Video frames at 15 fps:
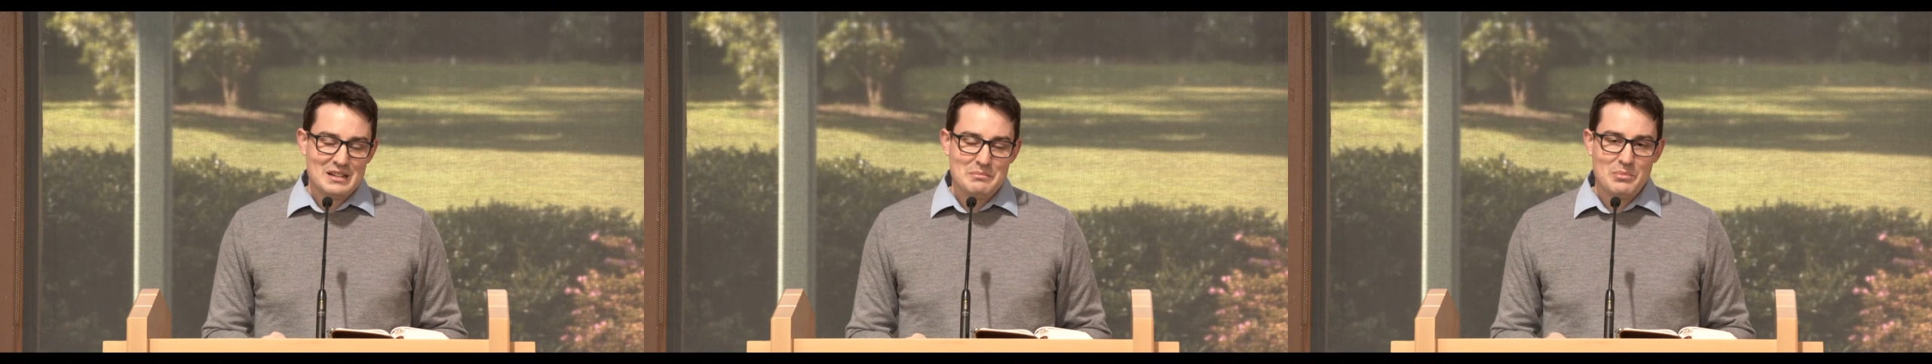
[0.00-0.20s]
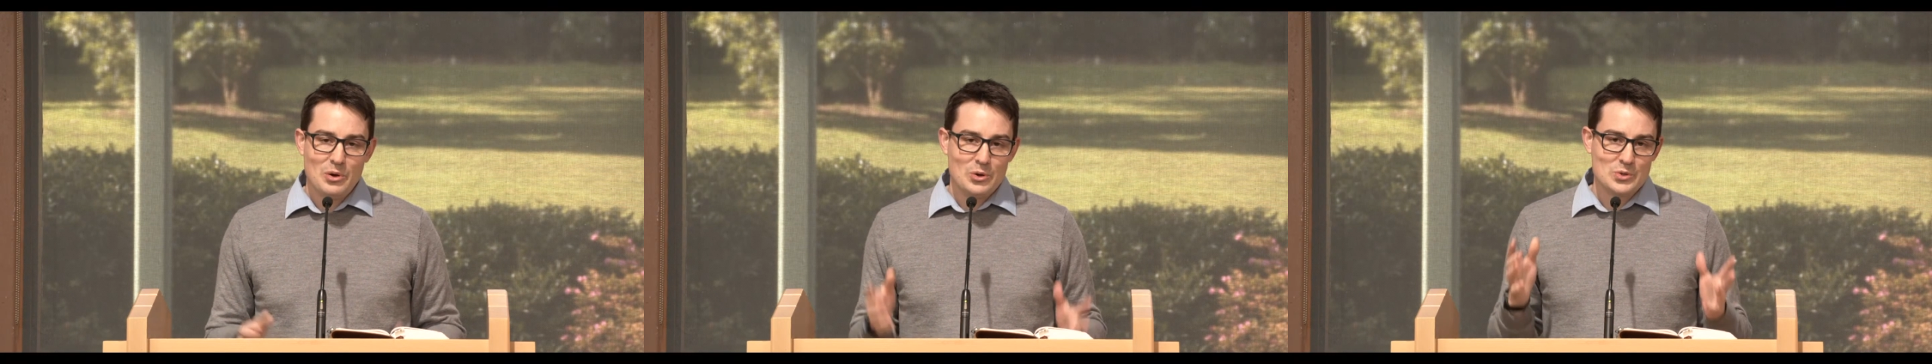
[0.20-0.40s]

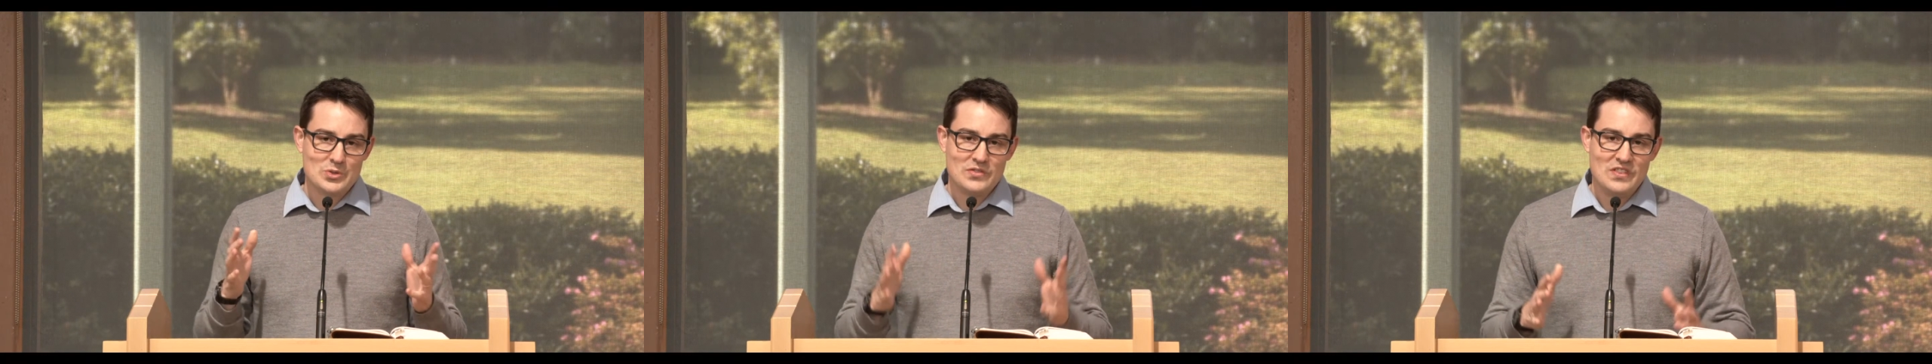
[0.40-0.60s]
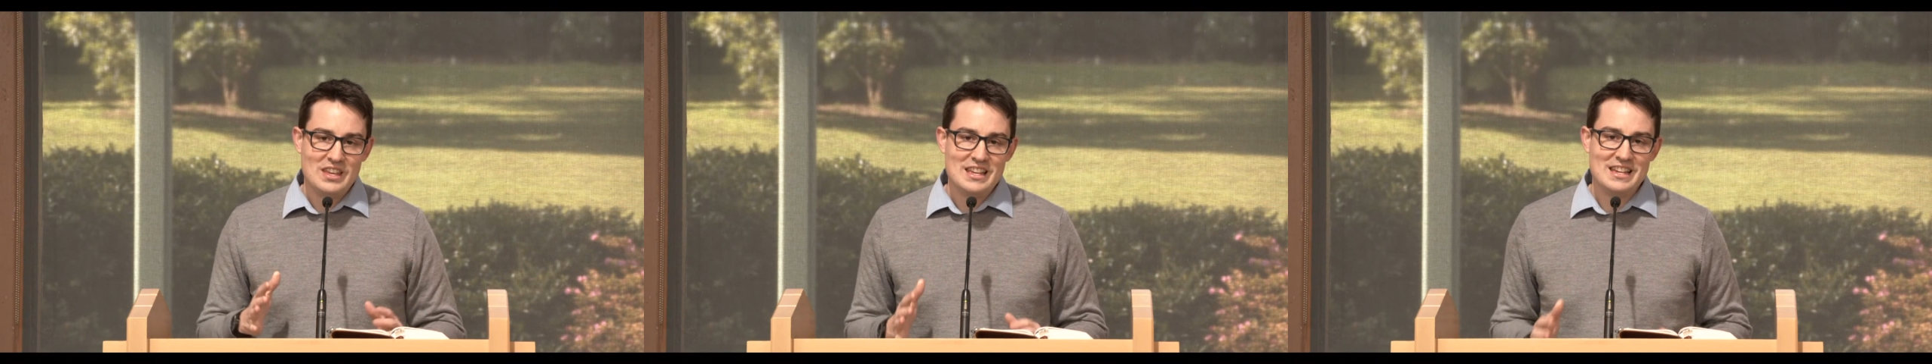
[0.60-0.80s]
Paul's
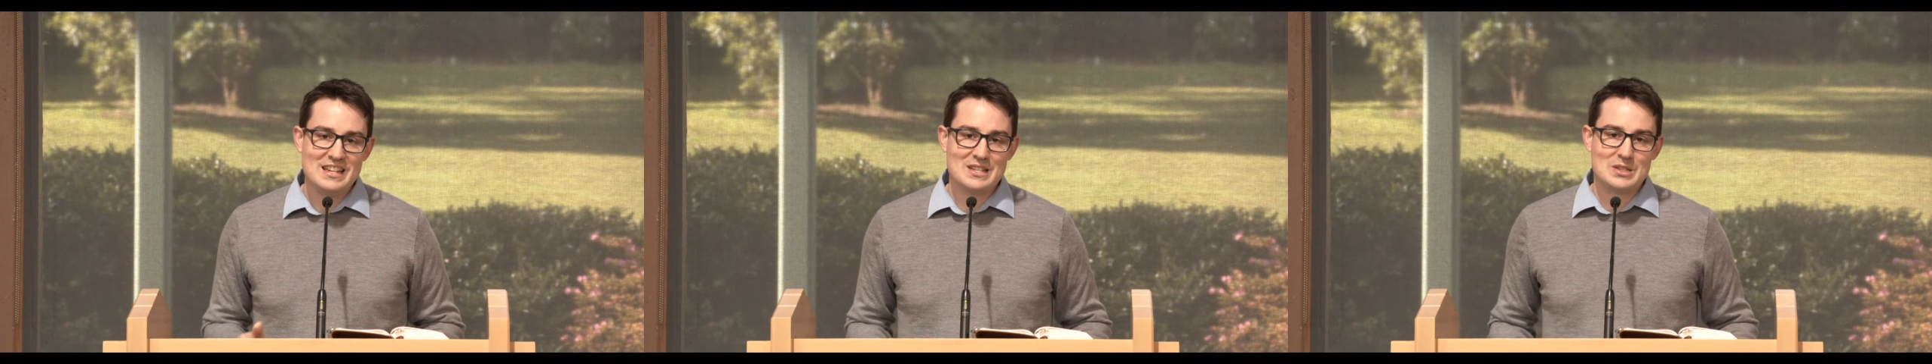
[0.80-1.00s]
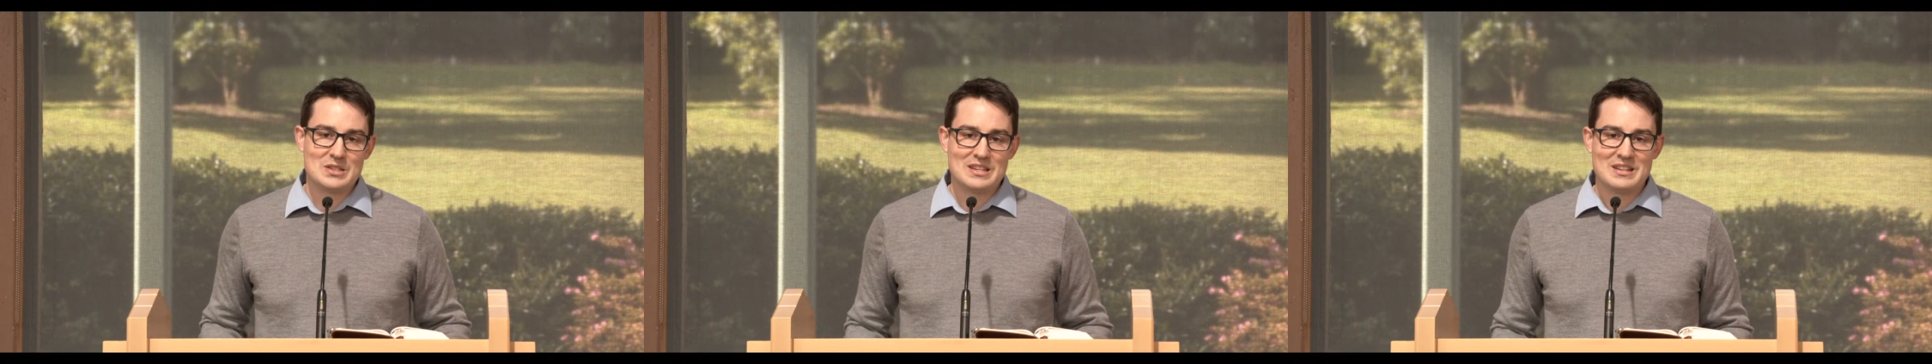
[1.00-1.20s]

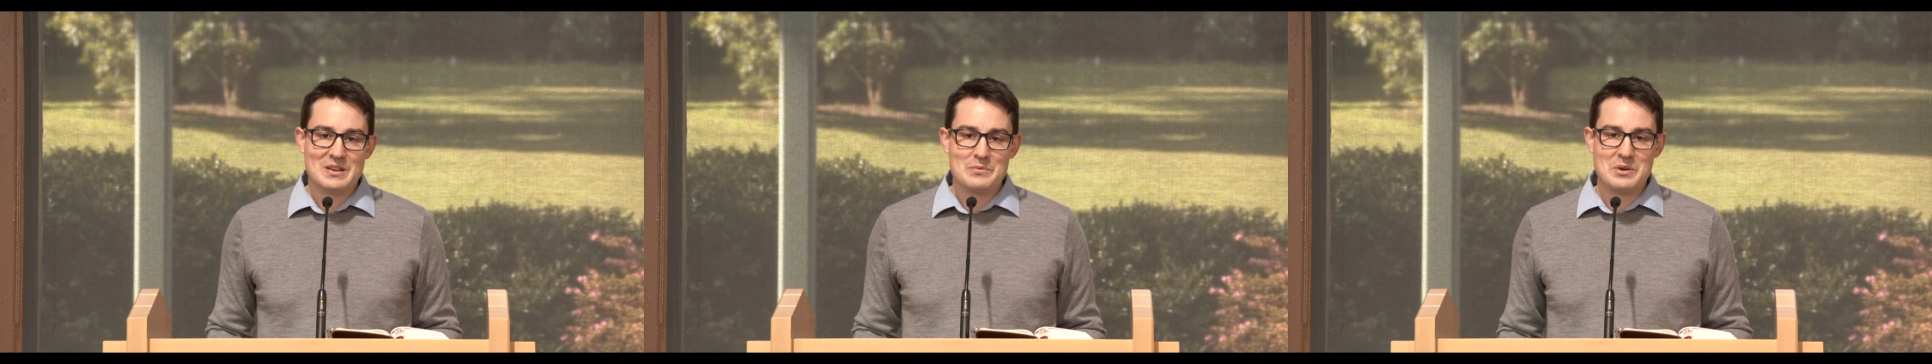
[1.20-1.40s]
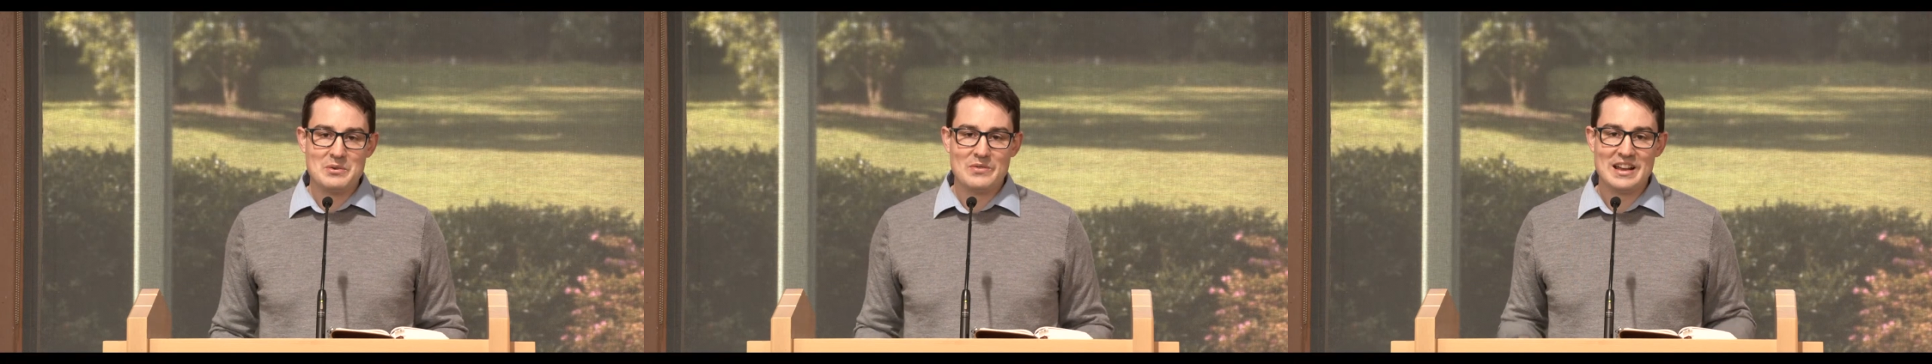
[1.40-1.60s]
fears,
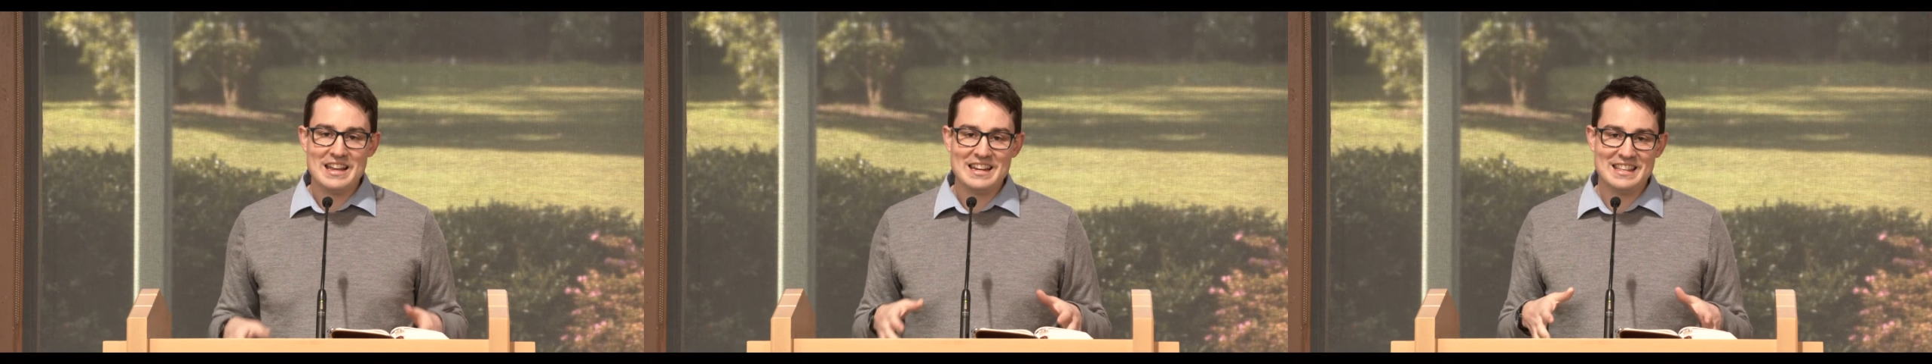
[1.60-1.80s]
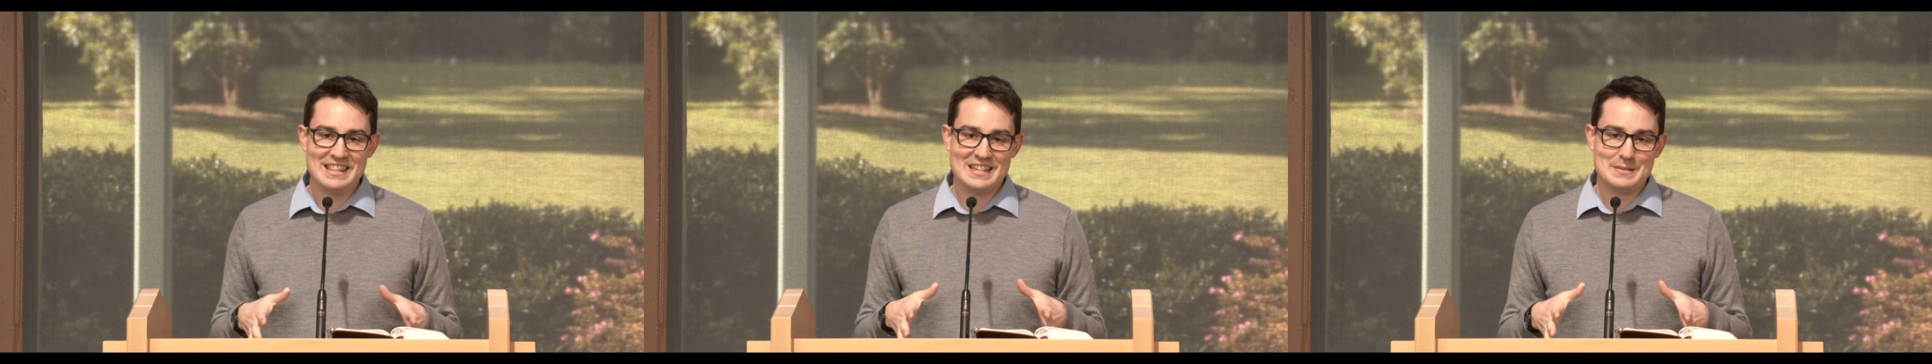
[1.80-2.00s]
we
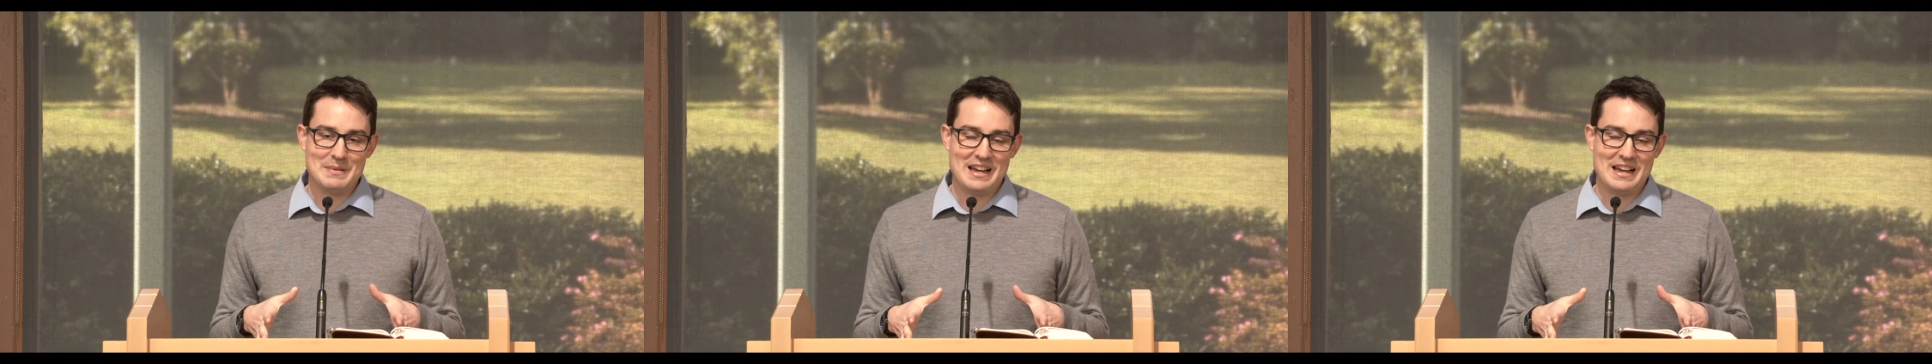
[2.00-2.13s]
read in this